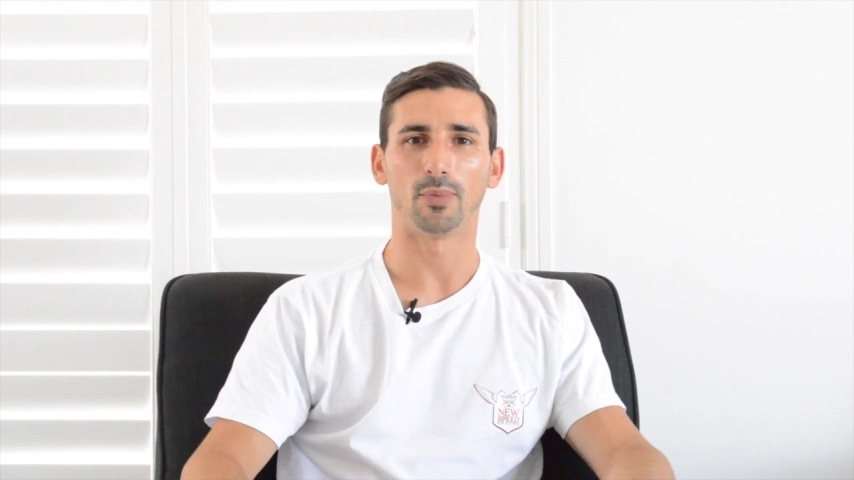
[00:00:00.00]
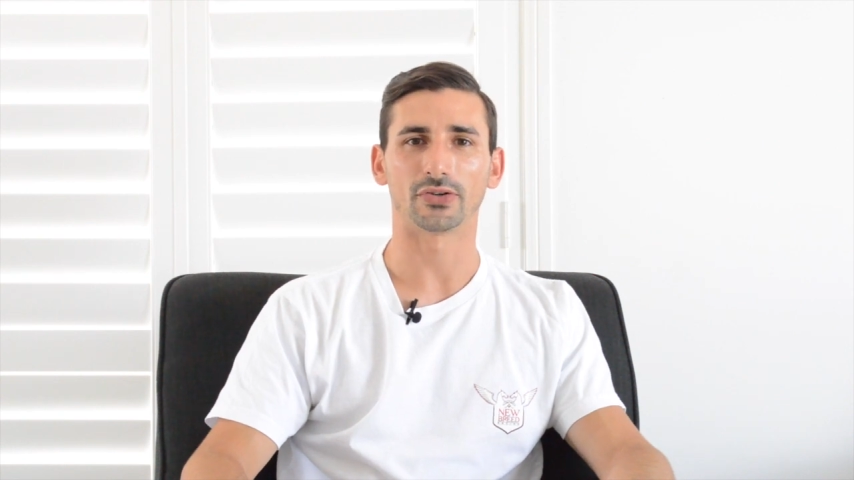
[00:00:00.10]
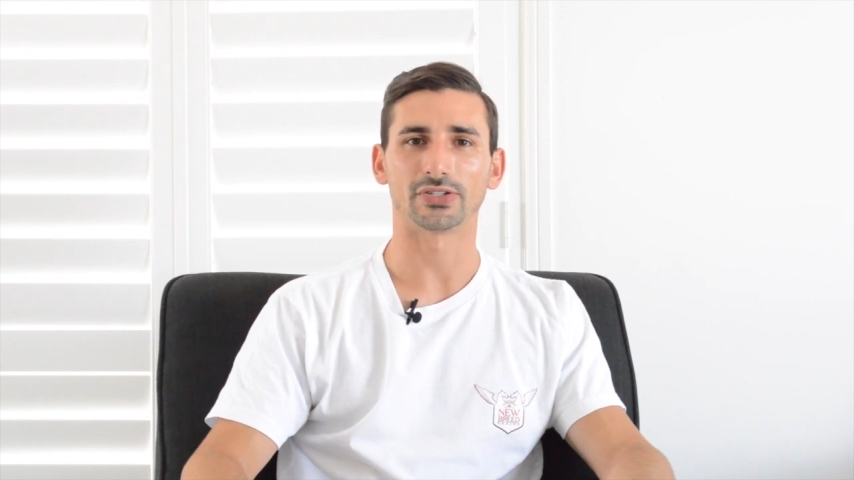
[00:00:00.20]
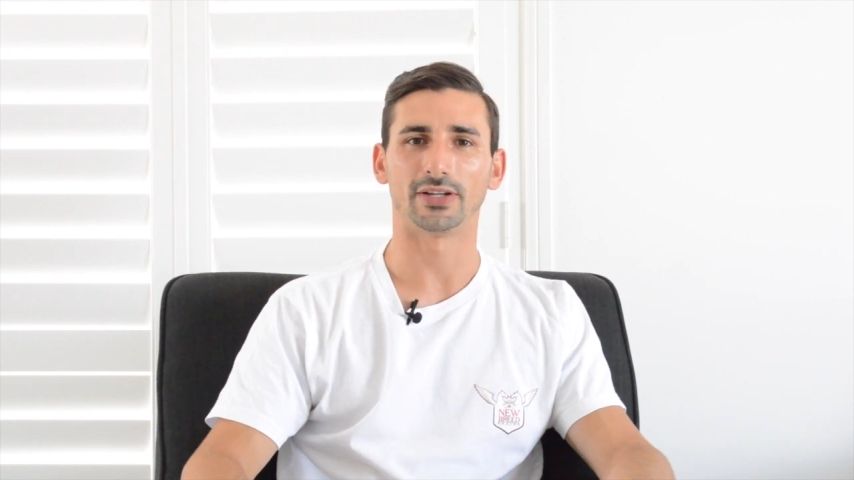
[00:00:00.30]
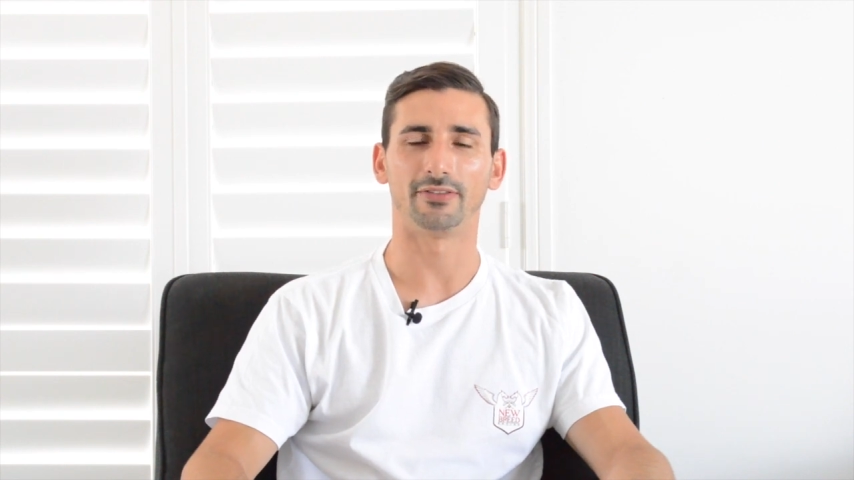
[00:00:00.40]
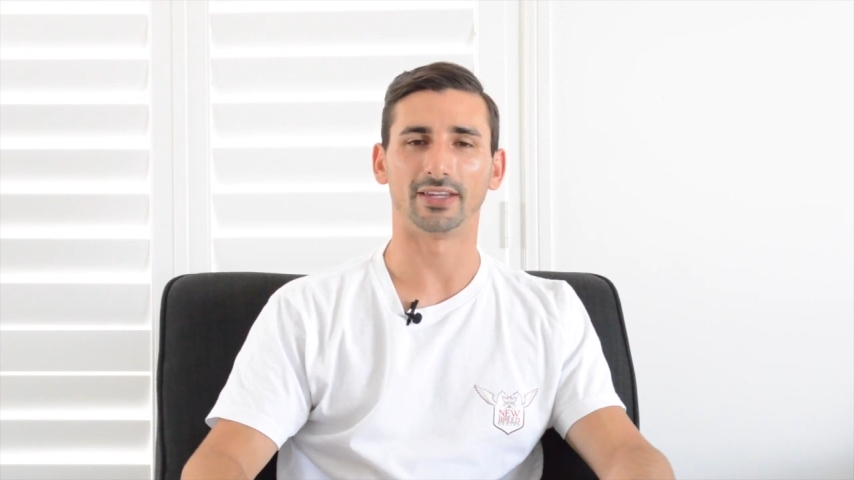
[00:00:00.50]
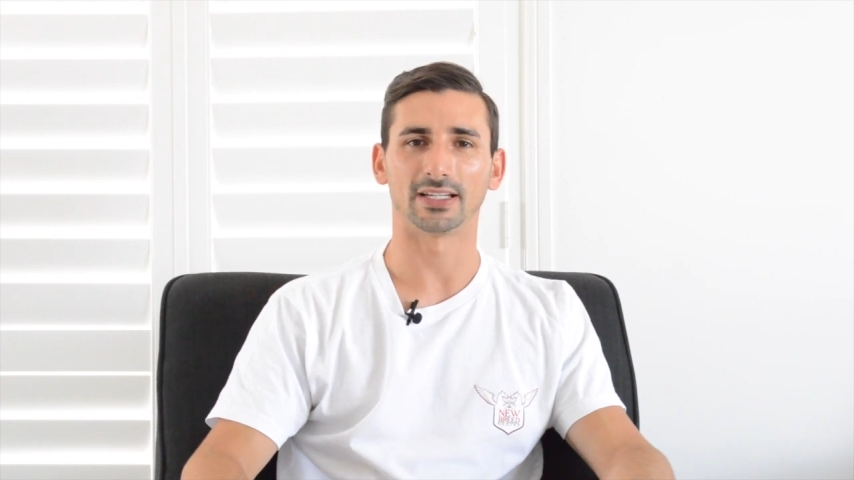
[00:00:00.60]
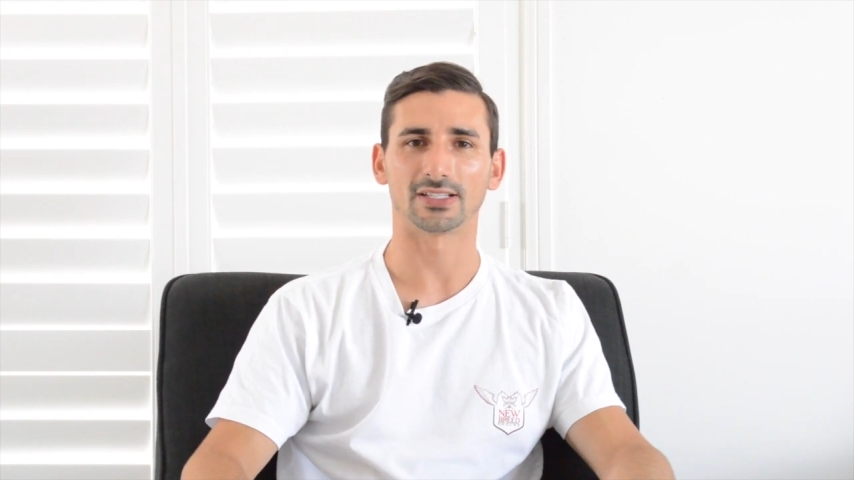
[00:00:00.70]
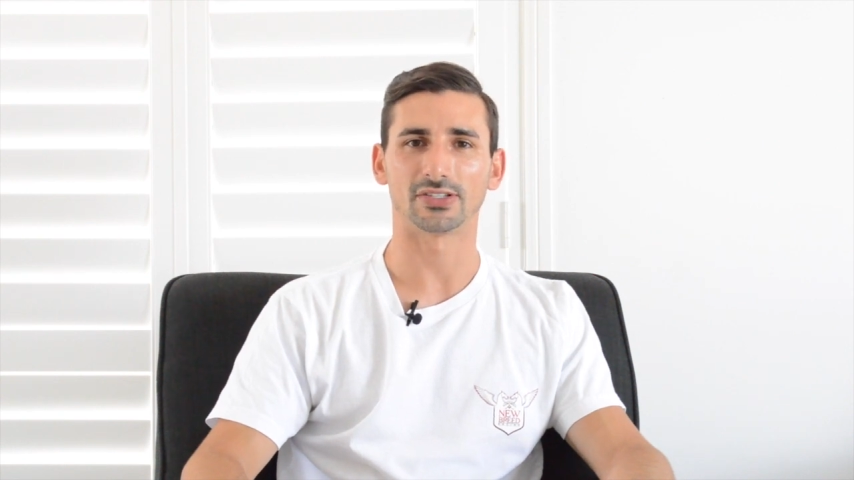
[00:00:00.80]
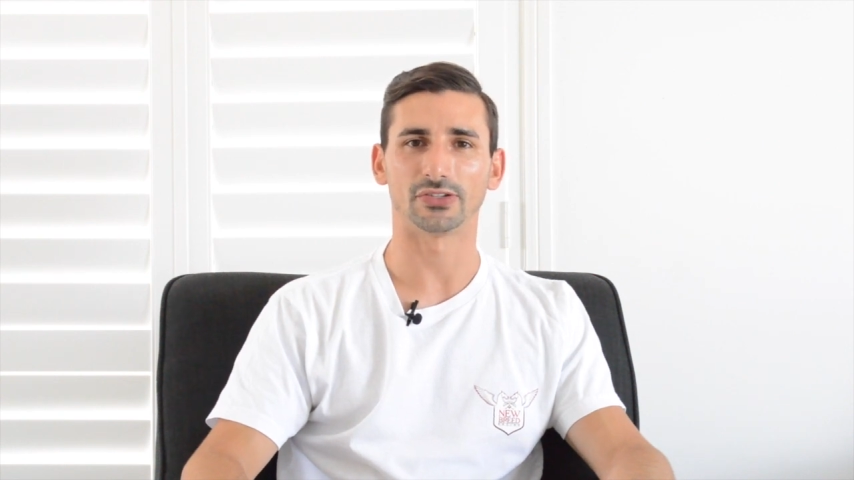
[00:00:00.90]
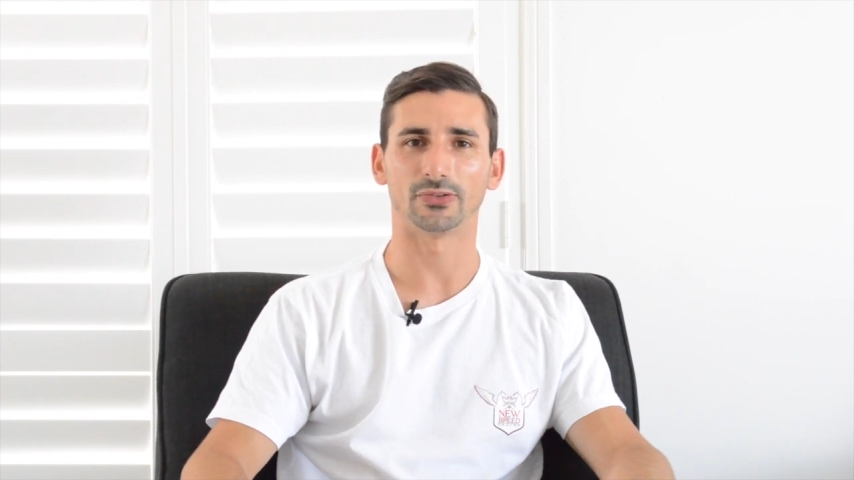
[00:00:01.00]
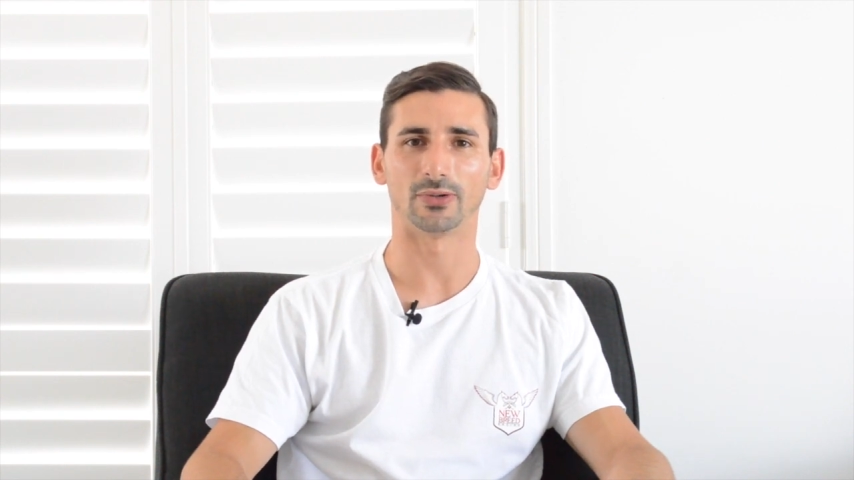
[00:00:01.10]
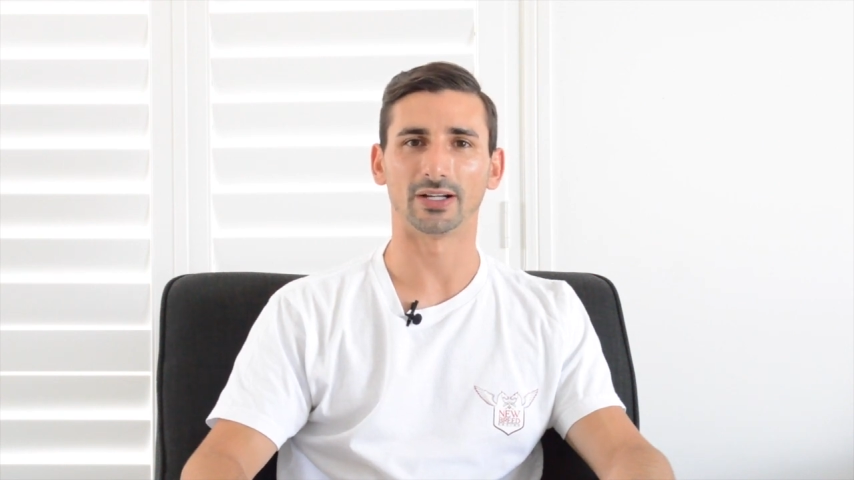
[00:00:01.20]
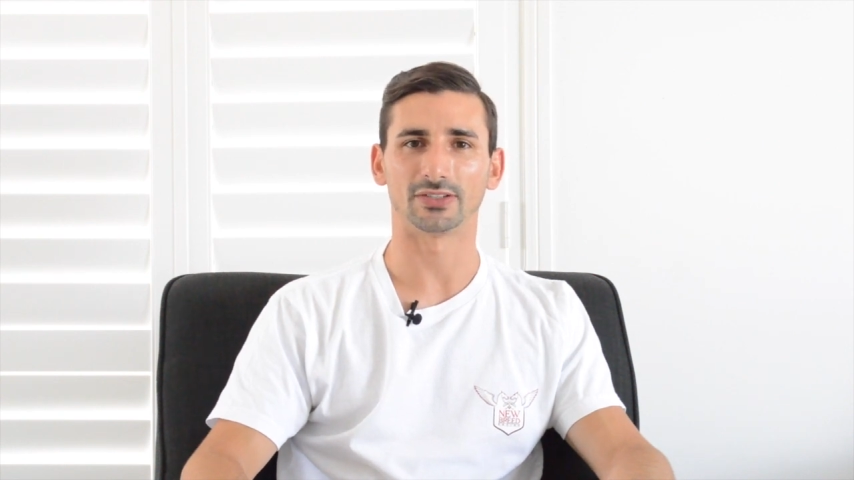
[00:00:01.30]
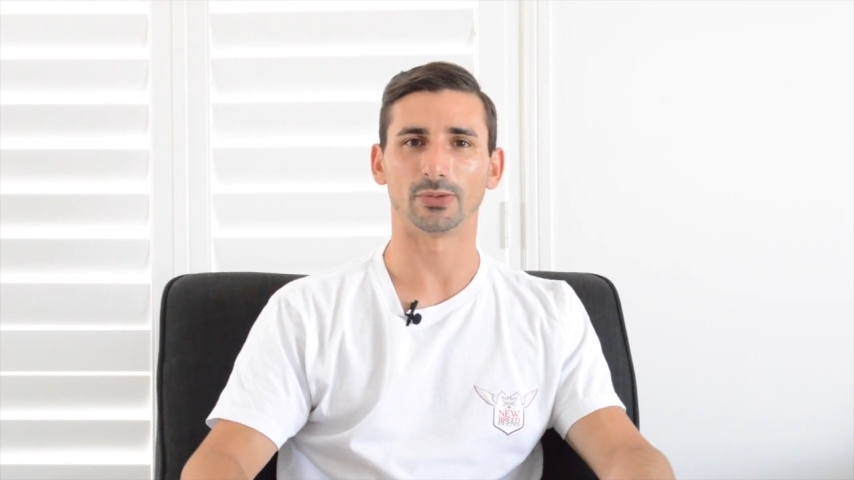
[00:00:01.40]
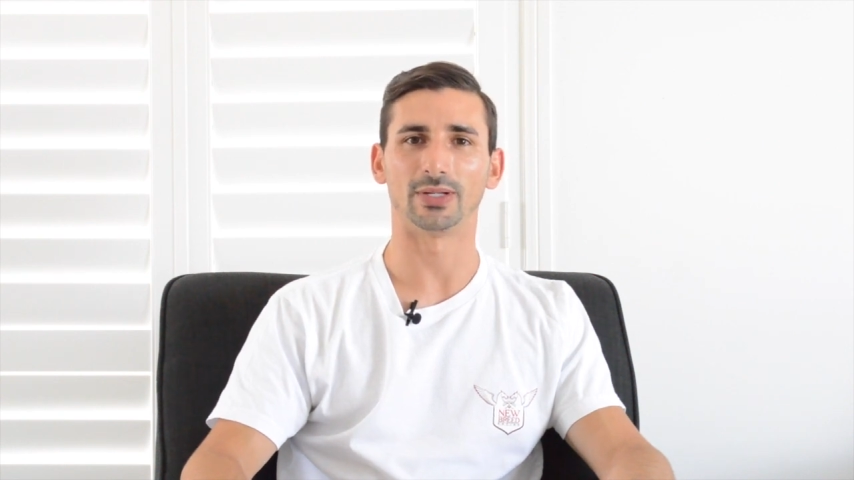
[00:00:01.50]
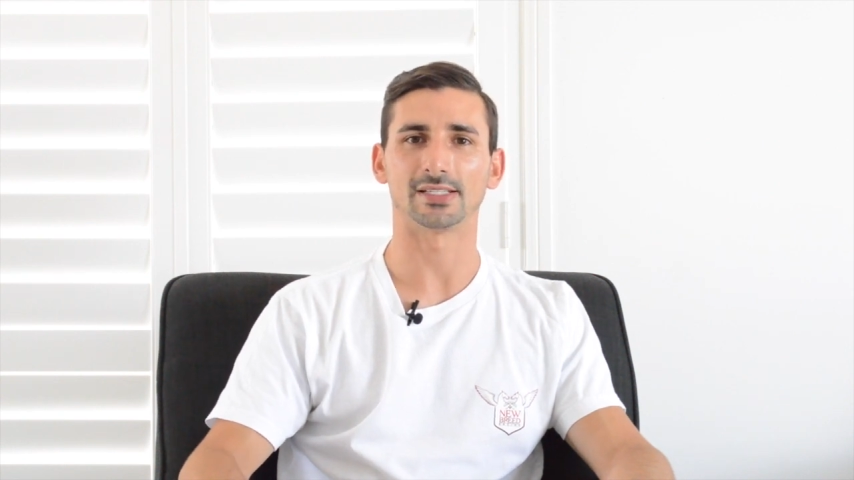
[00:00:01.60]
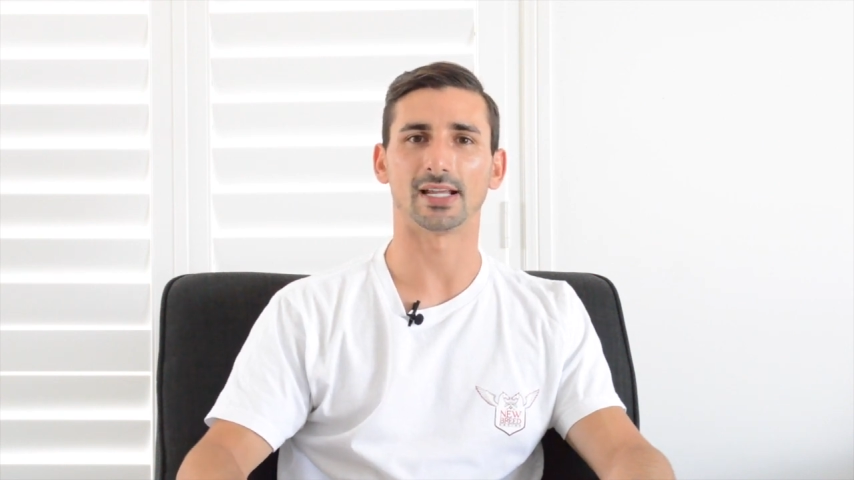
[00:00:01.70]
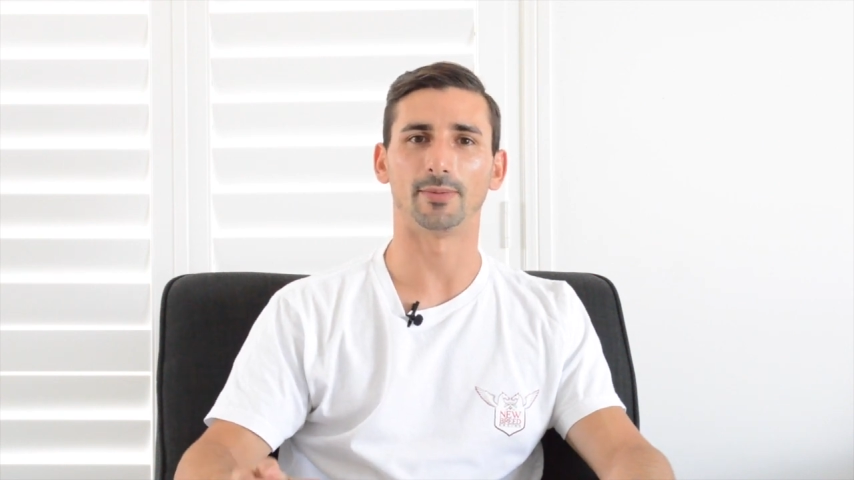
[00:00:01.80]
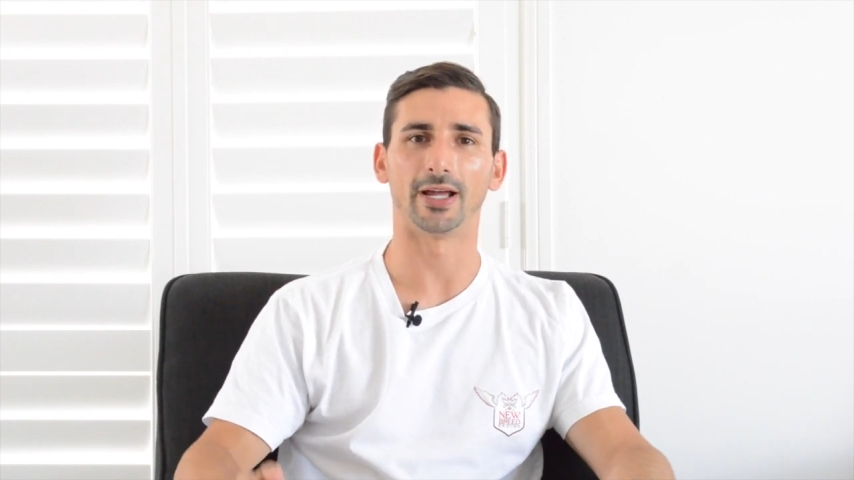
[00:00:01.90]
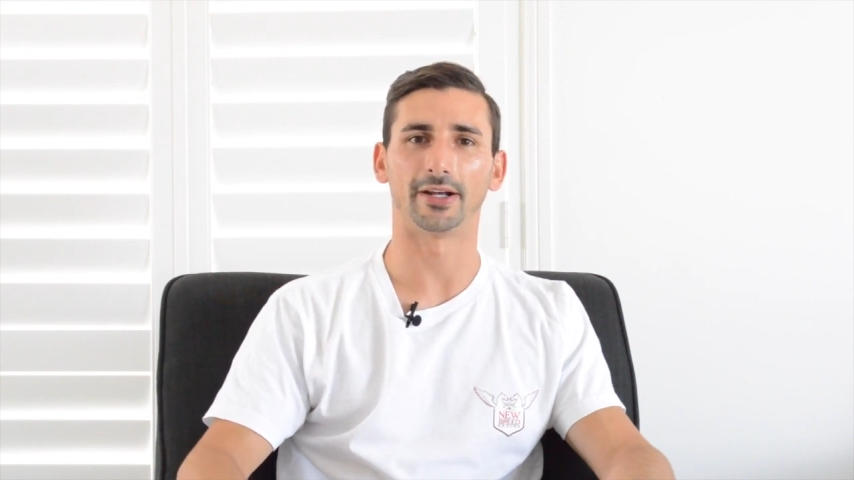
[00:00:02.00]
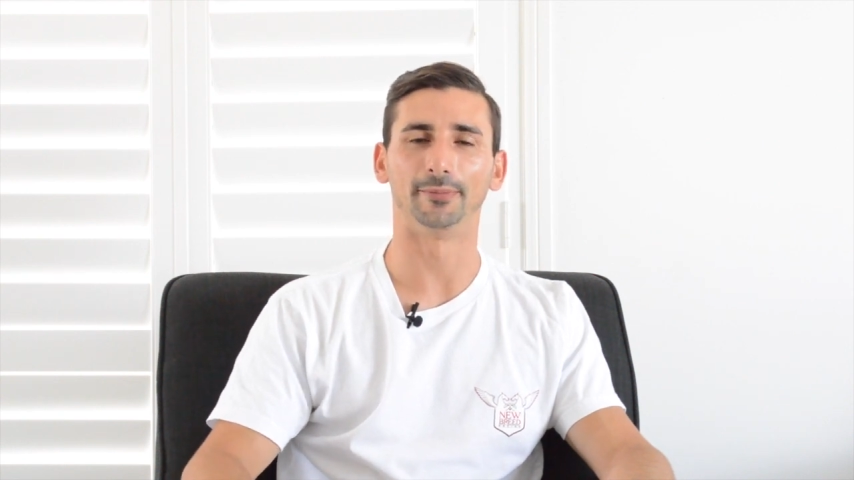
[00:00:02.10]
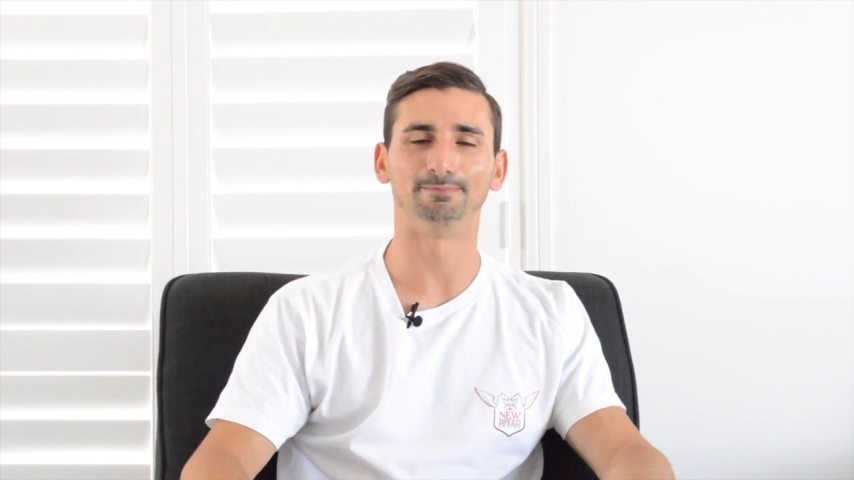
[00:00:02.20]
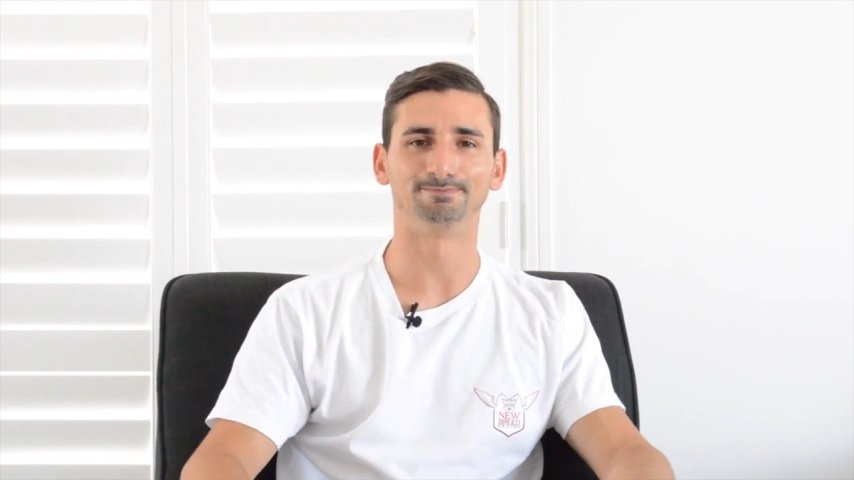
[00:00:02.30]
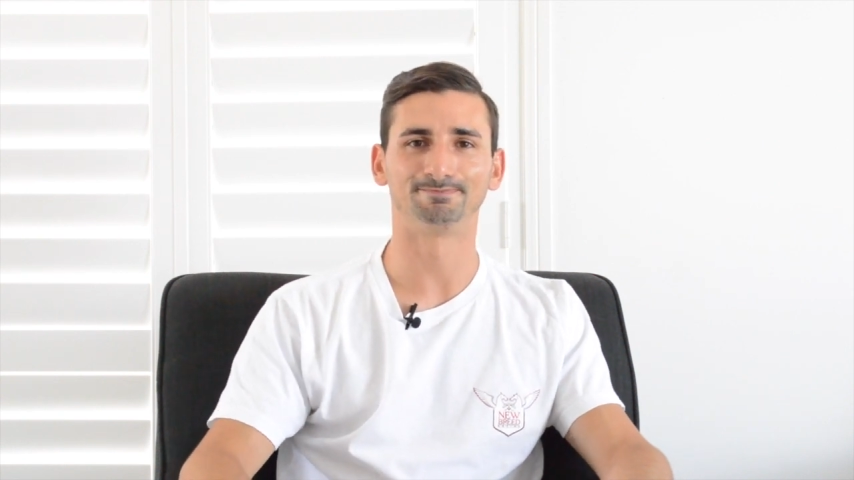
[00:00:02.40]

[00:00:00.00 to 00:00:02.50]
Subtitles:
positive things to be said about it.